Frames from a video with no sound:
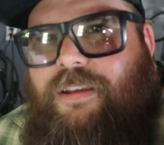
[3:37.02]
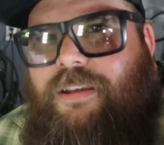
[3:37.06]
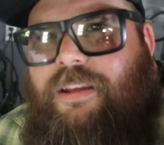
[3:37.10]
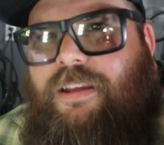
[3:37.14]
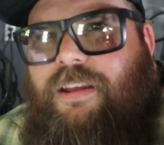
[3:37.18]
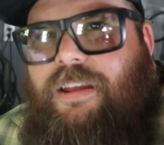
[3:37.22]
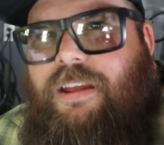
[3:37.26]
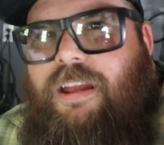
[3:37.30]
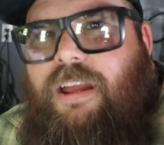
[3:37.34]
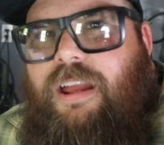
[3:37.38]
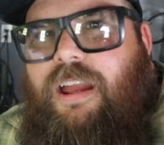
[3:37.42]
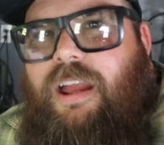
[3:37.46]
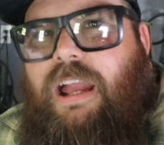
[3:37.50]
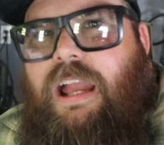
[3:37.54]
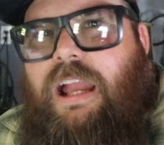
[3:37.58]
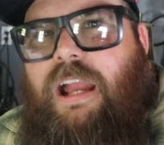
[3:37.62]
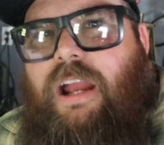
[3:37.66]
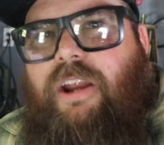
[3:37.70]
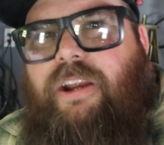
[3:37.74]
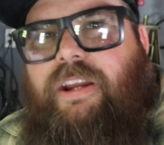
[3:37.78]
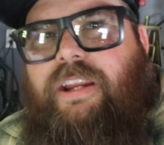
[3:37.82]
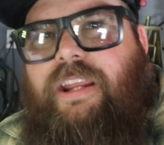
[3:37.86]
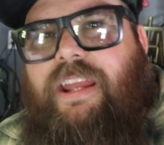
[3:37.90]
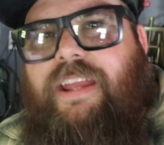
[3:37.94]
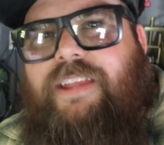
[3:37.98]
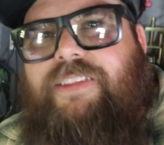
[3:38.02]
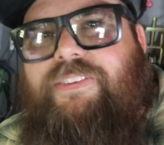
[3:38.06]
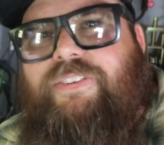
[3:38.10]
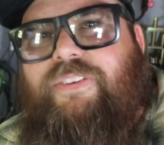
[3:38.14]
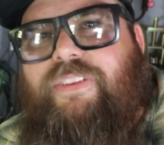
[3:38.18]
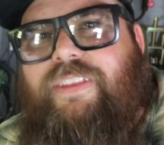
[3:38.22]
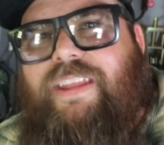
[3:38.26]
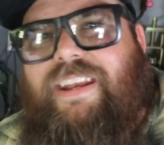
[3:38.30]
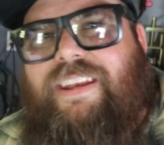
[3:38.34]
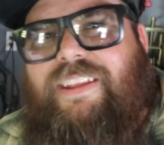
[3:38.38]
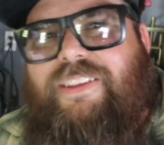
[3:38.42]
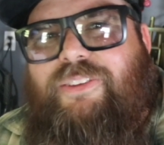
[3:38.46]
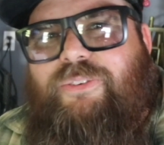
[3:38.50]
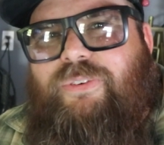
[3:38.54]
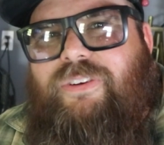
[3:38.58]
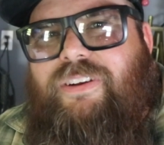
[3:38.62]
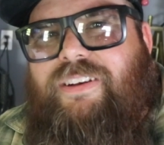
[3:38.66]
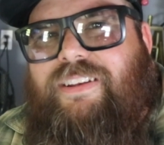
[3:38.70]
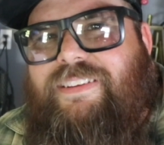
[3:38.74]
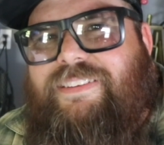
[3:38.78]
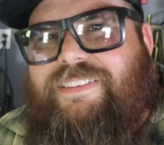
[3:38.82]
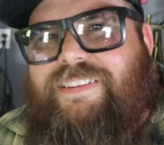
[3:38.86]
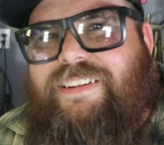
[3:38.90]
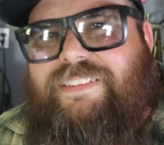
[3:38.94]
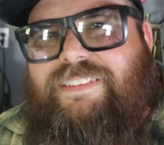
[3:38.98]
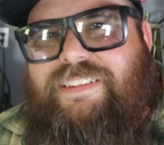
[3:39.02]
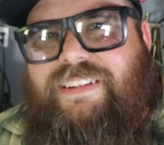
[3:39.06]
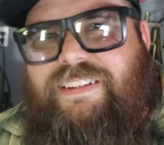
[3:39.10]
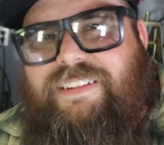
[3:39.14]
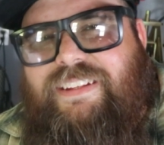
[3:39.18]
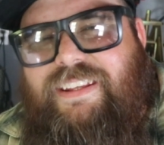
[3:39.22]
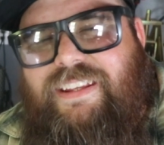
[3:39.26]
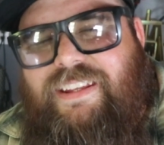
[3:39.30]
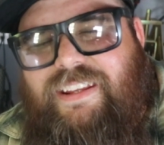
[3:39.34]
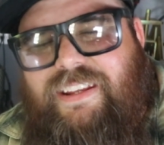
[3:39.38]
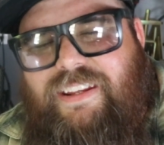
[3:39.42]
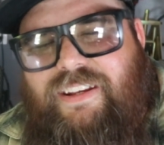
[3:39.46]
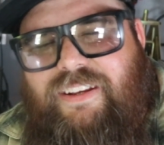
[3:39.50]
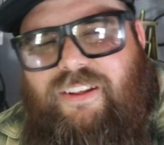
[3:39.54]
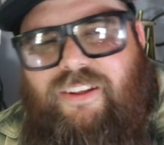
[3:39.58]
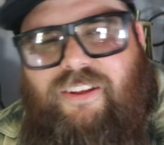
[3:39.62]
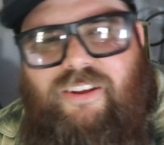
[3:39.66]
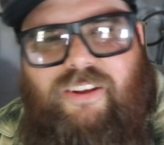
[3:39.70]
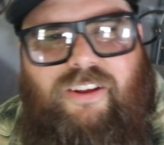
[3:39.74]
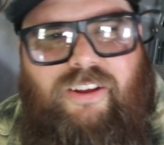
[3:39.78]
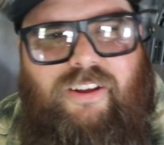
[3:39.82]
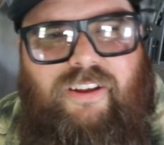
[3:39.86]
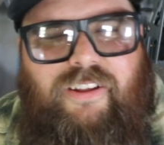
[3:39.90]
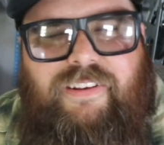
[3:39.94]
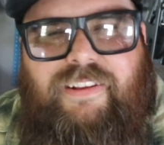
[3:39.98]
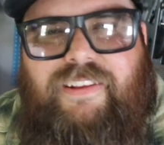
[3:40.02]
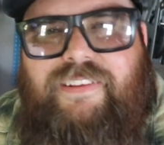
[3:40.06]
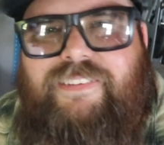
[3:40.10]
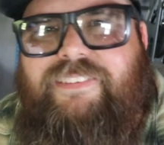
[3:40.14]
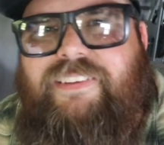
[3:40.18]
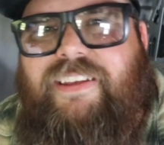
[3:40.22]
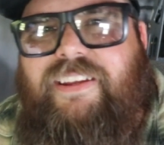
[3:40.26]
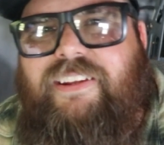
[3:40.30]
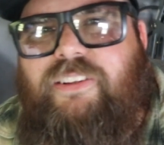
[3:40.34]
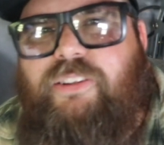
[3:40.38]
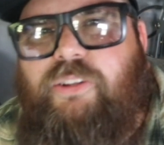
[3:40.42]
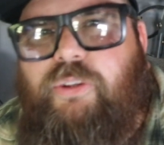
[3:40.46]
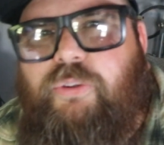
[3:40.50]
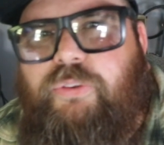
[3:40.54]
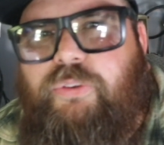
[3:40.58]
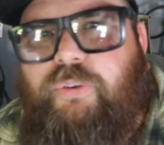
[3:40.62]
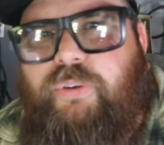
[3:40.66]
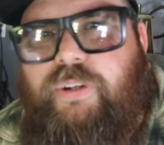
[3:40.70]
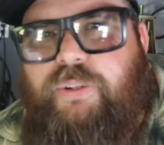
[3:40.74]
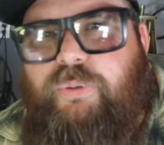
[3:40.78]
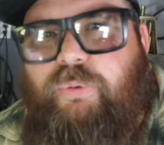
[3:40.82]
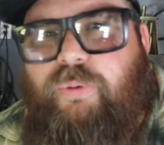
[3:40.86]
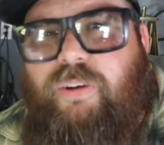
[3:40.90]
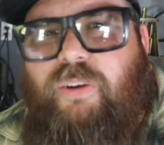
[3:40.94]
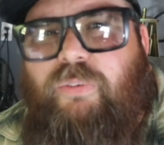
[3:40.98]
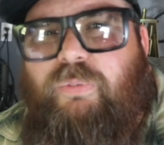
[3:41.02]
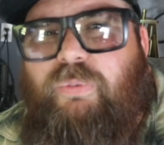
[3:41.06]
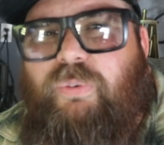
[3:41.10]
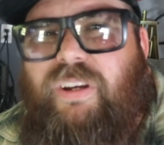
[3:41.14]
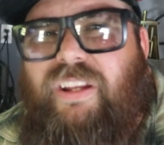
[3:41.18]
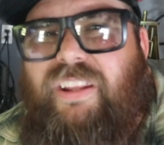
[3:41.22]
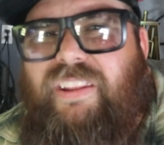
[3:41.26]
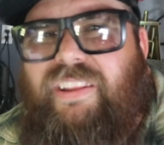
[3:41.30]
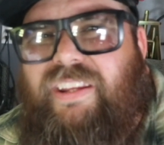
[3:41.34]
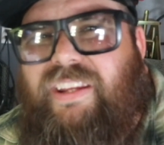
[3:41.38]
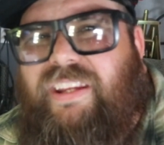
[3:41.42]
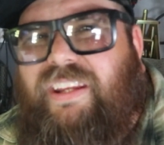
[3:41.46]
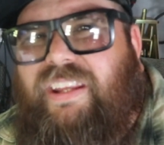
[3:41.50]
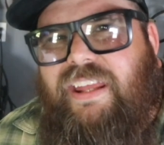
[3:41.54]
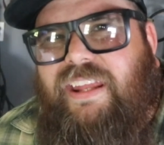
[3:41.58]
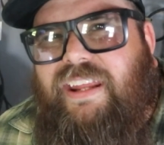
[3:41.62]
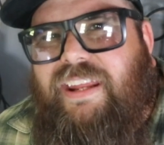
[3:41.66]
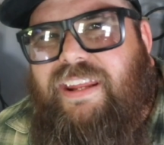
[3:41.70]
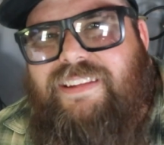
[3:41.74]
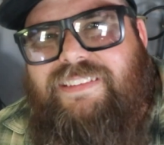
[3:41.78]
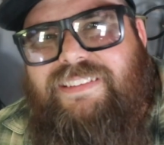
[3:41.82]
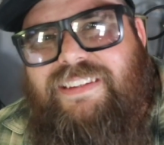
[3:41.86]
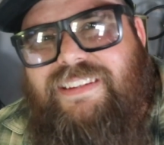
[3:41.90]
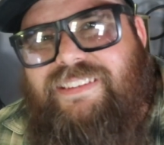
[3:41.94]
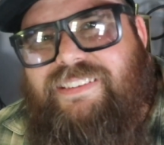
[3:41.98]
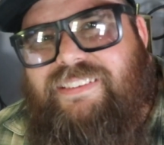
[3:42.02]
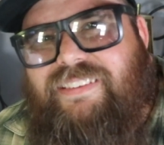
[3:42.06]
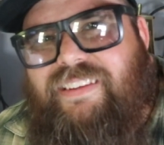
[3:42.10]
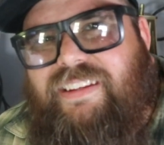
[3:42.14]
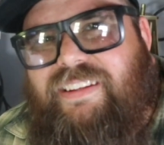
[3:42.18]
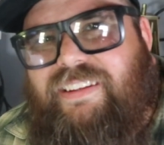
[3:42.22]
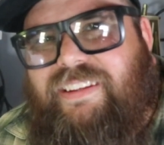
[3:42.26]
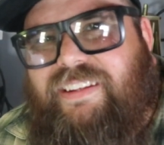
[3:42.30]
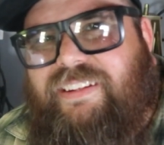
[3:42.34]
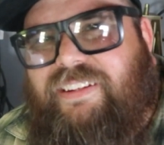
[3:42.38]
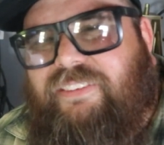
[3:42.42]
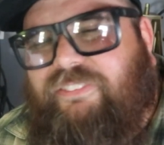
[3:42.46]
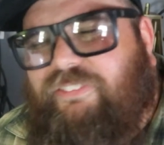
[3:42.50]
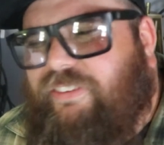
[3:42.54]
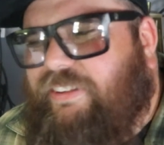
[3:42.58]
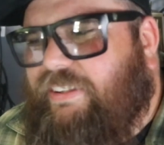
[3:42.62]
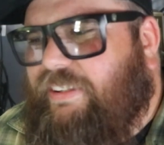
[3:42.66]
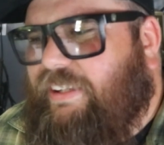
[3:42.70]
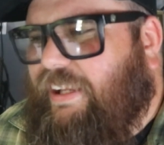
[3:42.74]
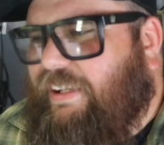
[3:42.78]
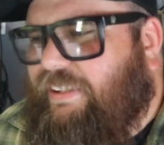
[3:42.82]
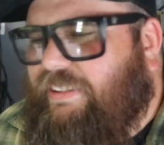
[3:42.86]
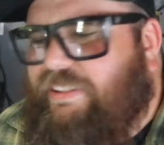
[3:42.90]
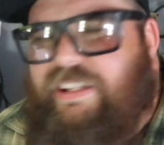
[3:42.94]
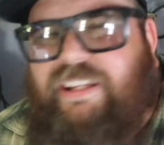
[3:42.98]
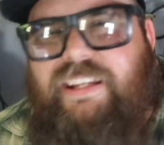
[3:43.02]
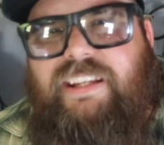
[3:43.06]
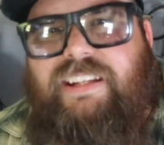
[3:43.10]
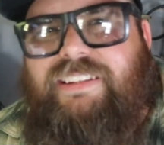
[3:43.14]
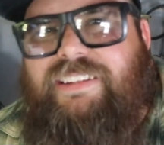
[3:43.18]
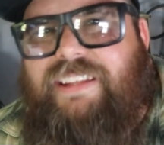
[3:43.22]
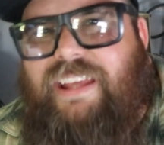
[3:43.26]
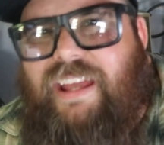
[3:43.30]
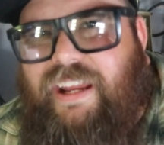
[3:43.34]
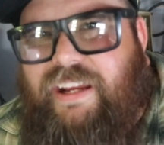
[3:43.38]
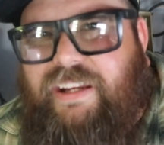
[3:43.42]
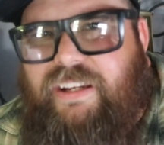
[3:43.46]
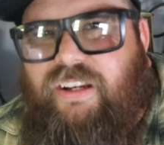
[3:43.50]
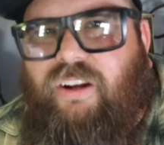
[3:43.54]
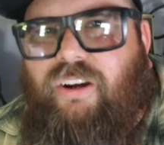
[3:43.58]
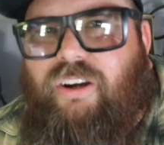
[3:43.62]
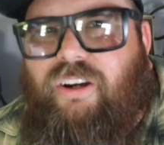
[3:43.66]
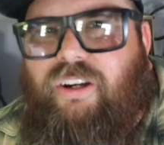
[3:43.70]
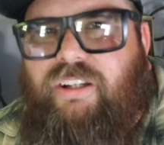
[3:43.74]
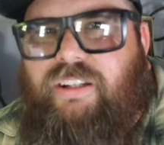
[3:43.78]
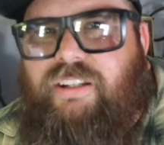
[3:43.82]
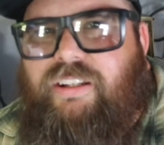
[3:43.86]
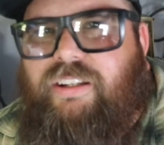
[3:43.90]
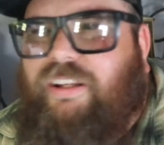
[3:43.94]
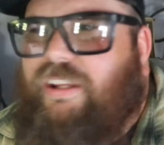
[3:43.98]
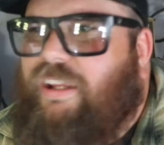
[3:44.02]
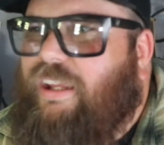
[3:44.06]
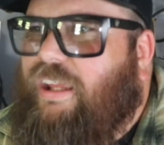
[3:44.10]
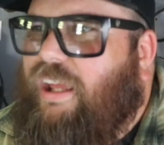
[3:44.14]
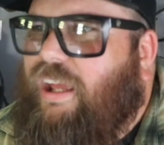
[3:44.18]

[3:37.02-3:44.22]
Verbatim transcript: You know. All right, guys, so that is running 6010 on a Cyclone 312. Really, it's a slightly different technique, tight arc.